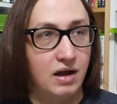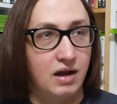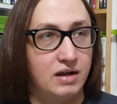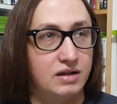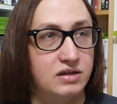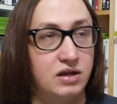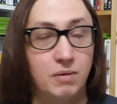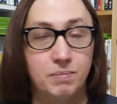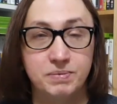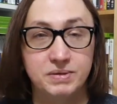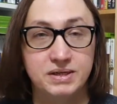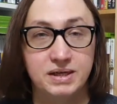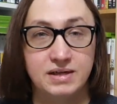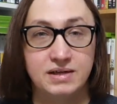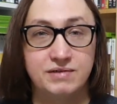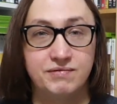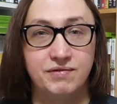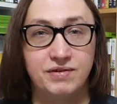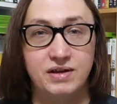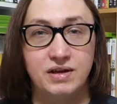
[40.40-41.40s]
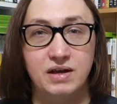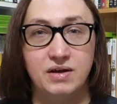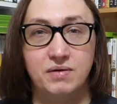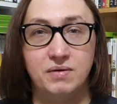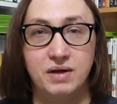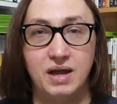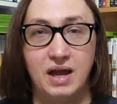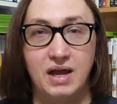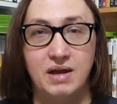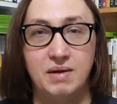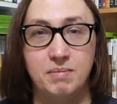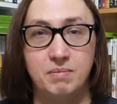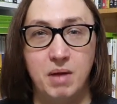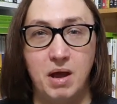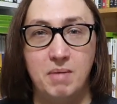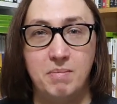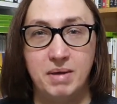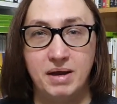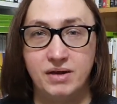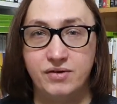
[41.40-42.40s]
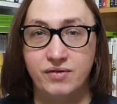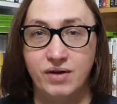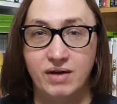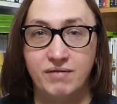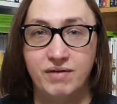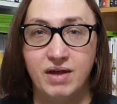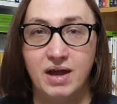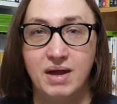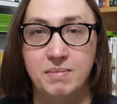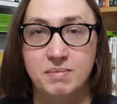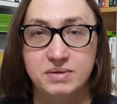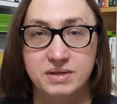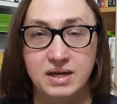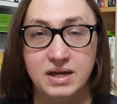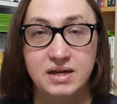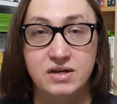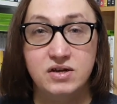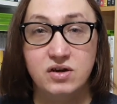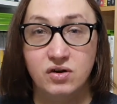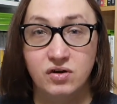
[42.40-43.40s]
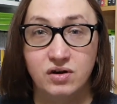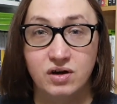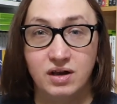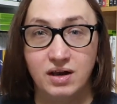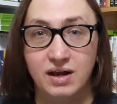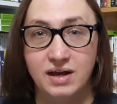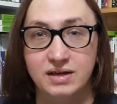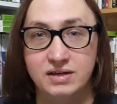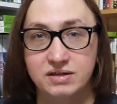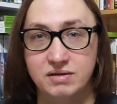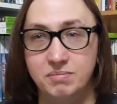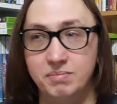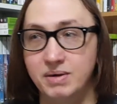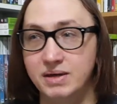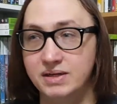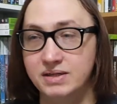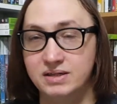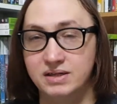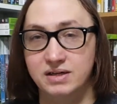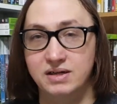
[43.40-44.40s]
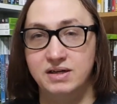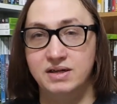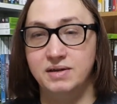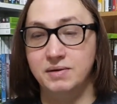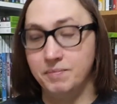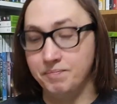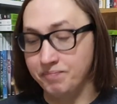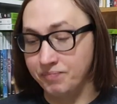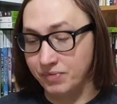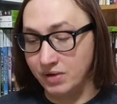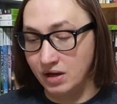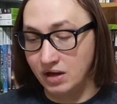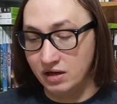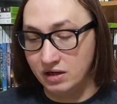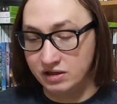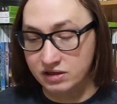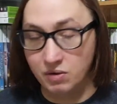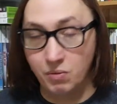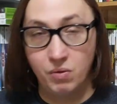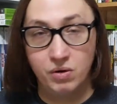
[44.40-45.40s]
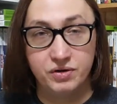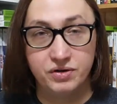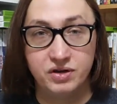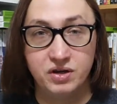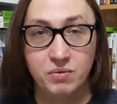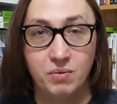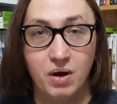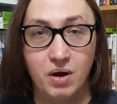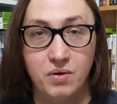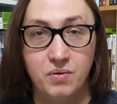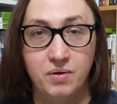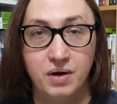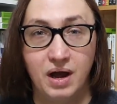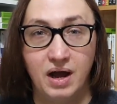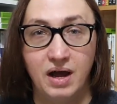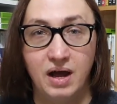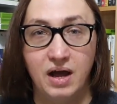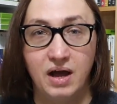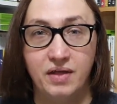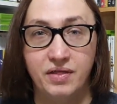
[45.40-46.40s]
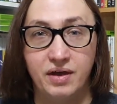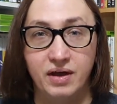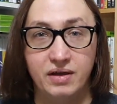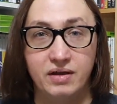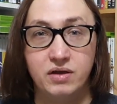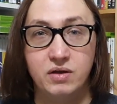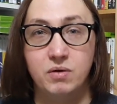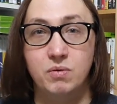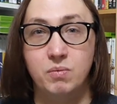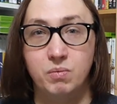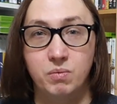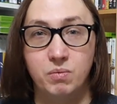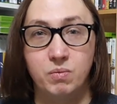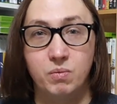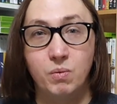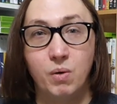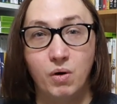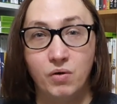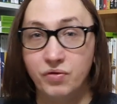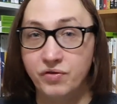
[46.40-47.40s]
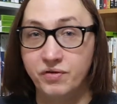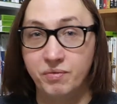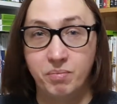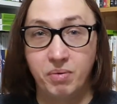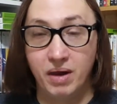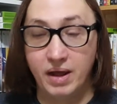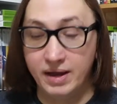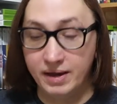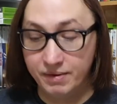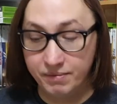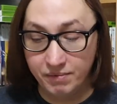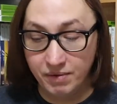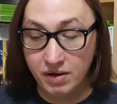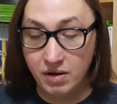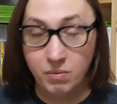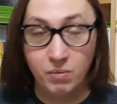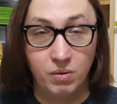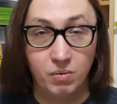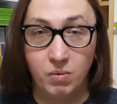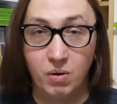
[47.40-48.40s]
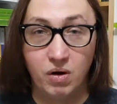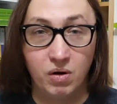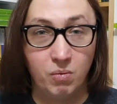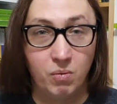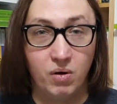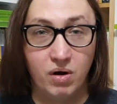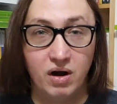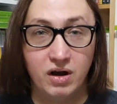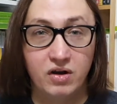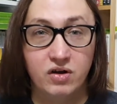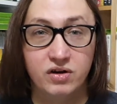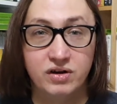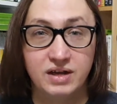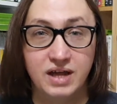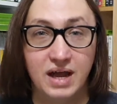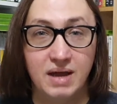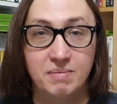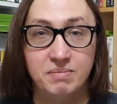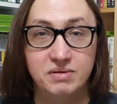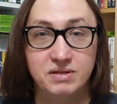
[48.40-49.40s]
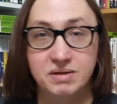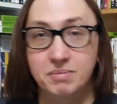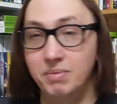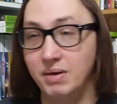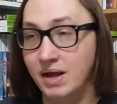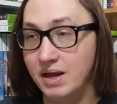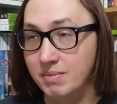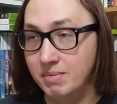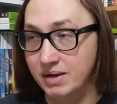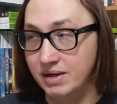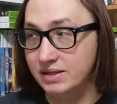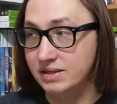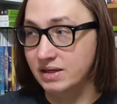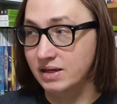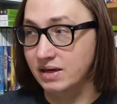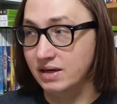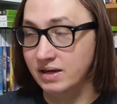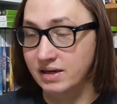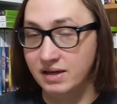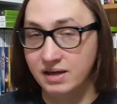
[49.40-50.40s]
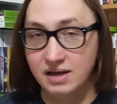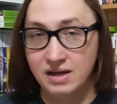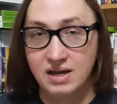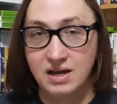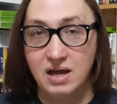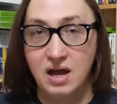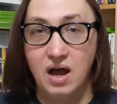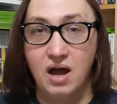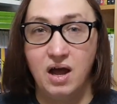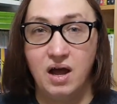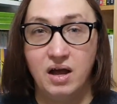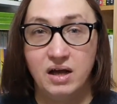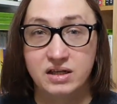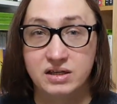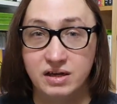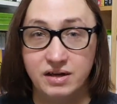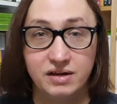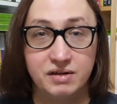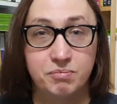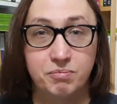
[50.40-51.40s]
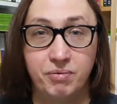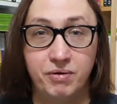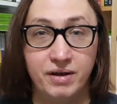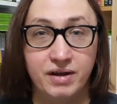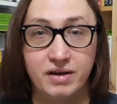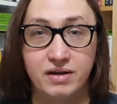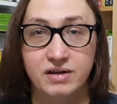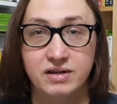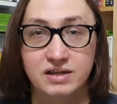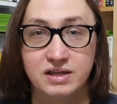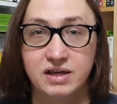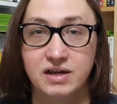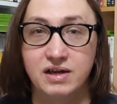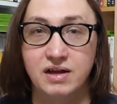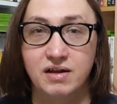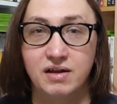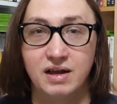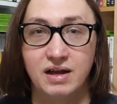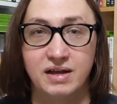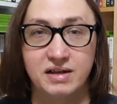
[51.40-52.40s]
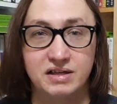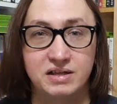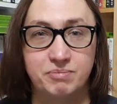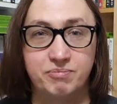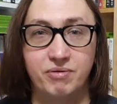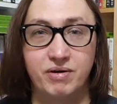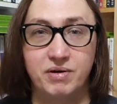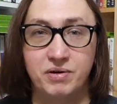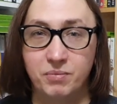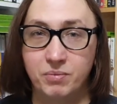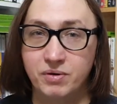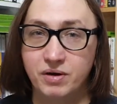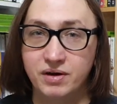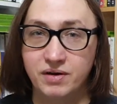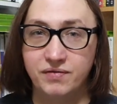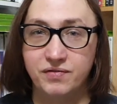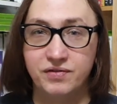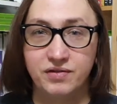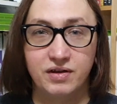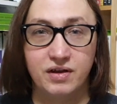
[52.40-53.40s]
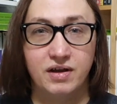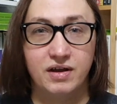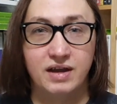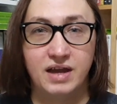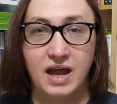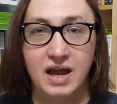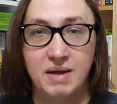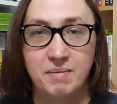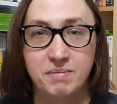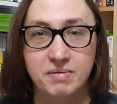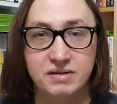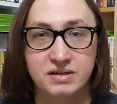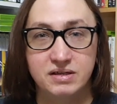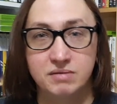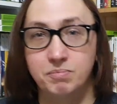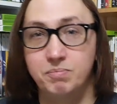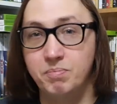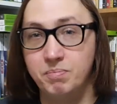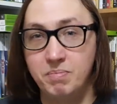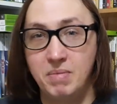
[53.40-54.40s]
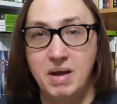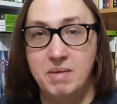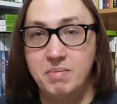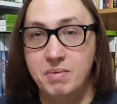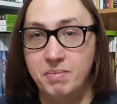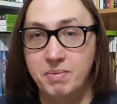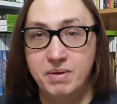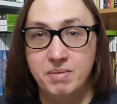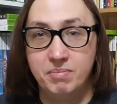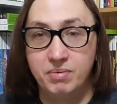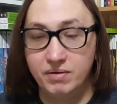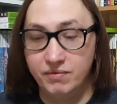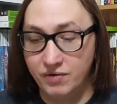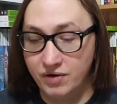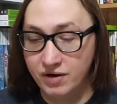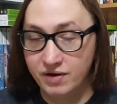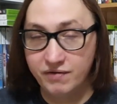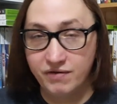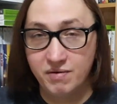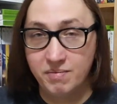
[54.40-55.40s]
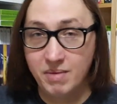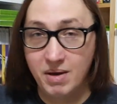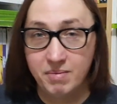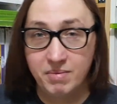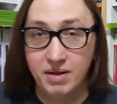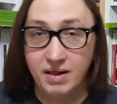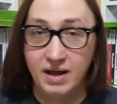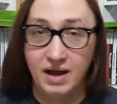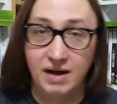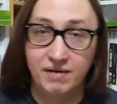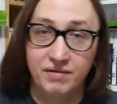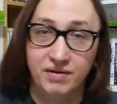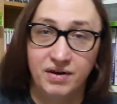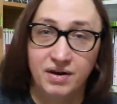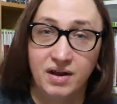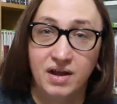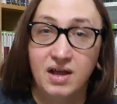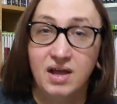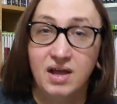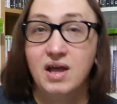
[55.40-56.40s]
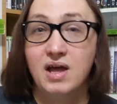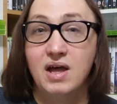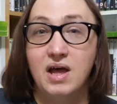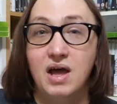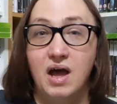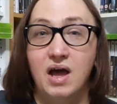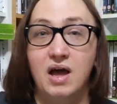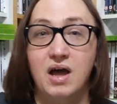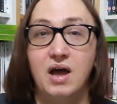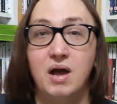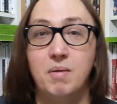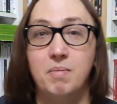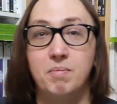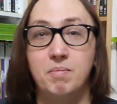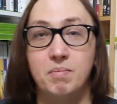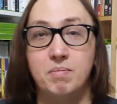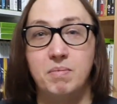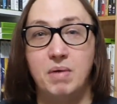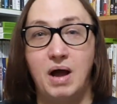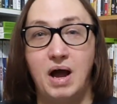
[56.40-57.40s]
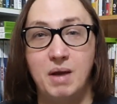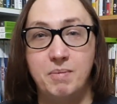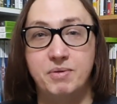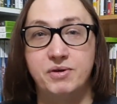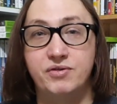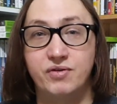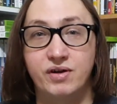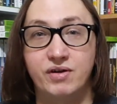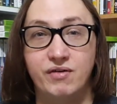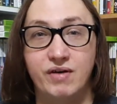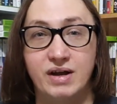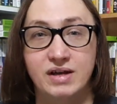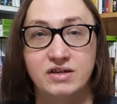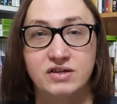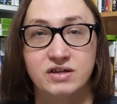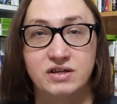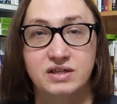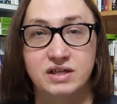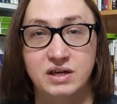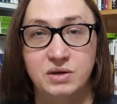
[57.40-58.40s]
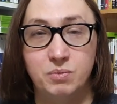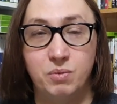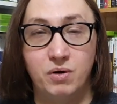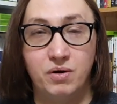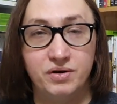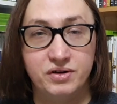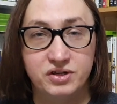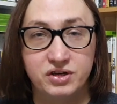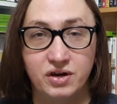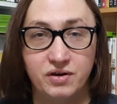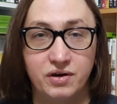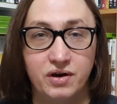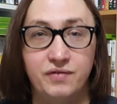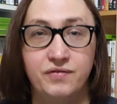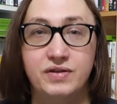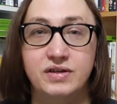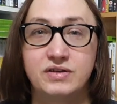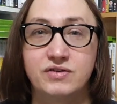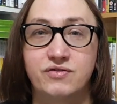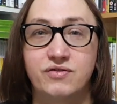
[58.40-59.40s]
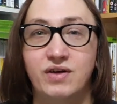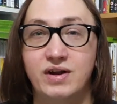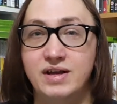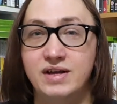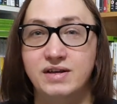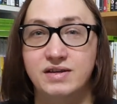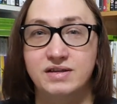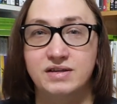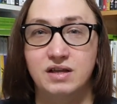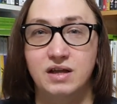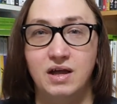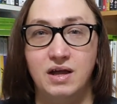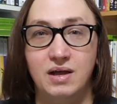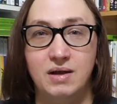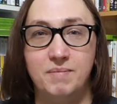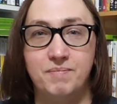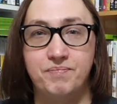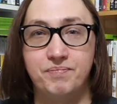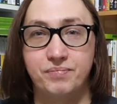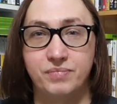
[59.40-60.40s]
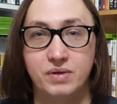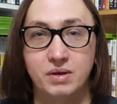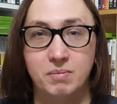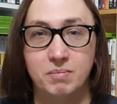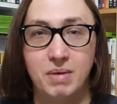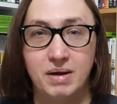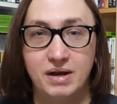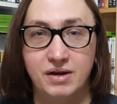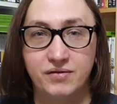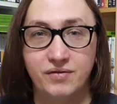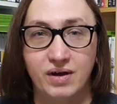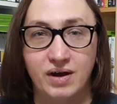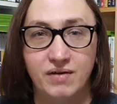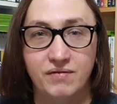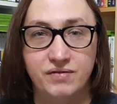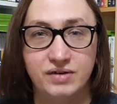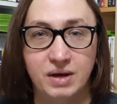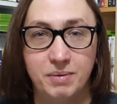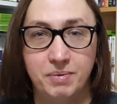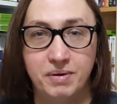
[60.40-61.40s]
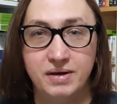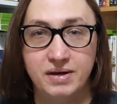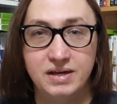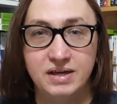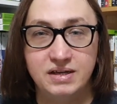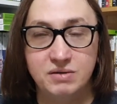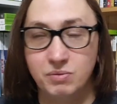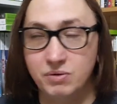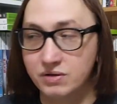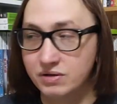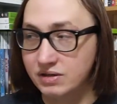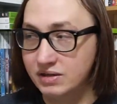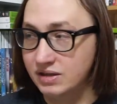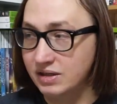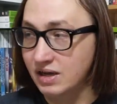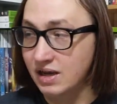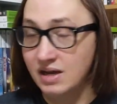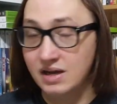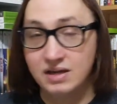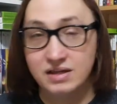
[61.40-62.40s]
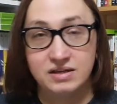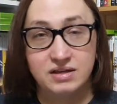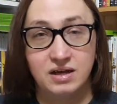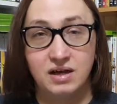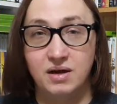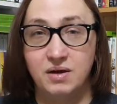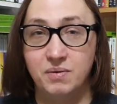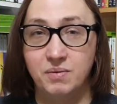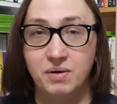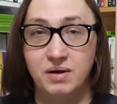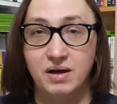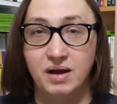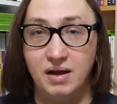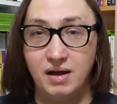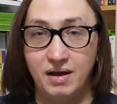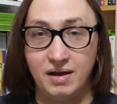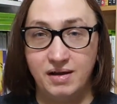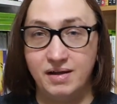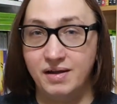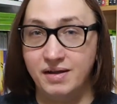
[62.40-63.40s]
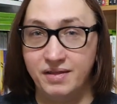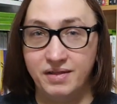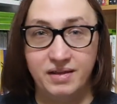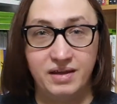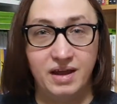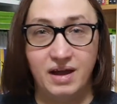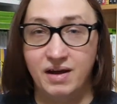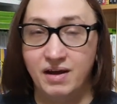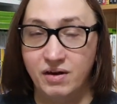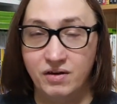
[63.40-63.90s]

top 6 video game Mega Drive games in your collection, basically. So what do you own that you want to play? What are good games to play, basically? So it's pretty good to like spread the word of certain games. Maybe people have heard of them, maybe they haven't. Hyper Trigger X just did one, showed off his great Mega Drive Japanese ones. So yeah, I